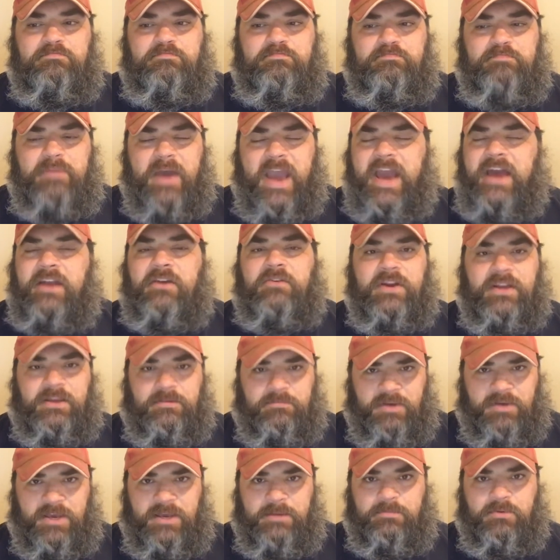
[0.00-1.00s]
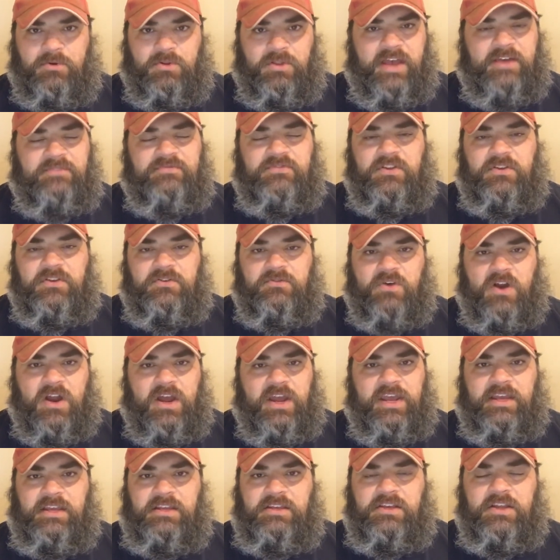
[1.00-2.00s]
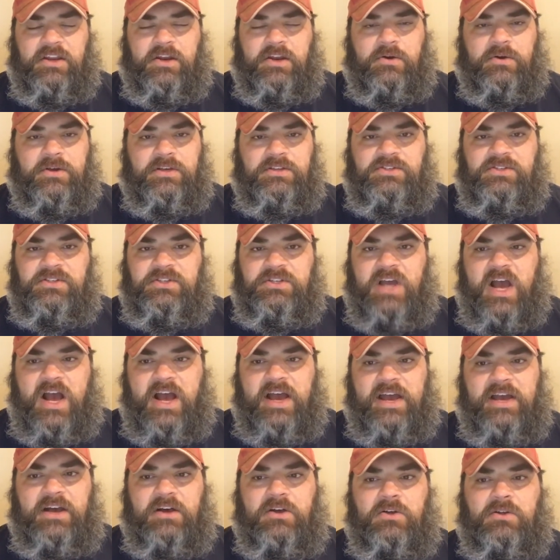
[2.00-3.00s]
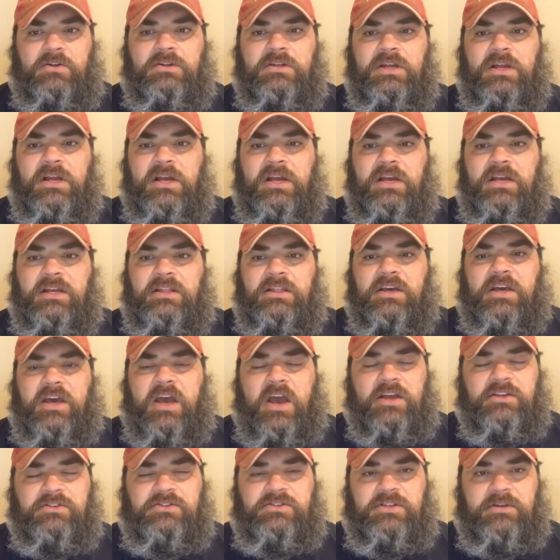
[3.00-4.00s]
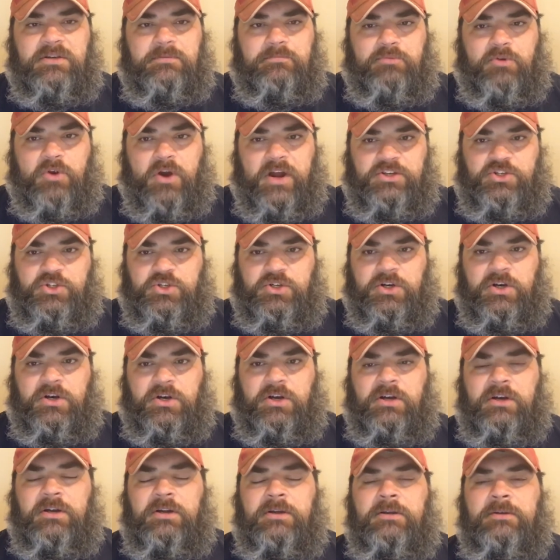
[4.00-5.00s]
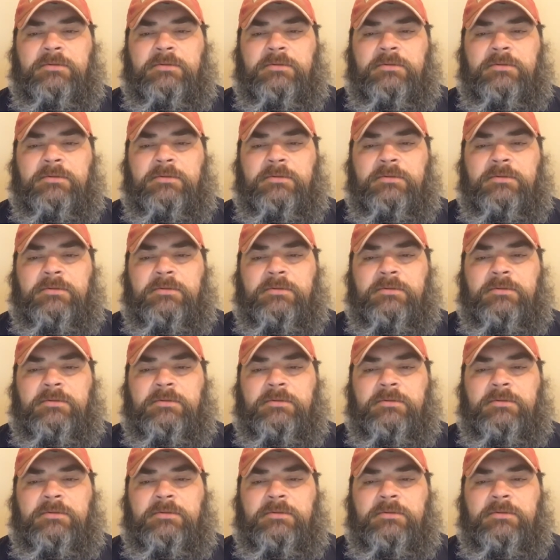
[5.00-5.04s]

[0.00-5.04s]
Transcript: battering people left and right. You know, his style, the constant pressure,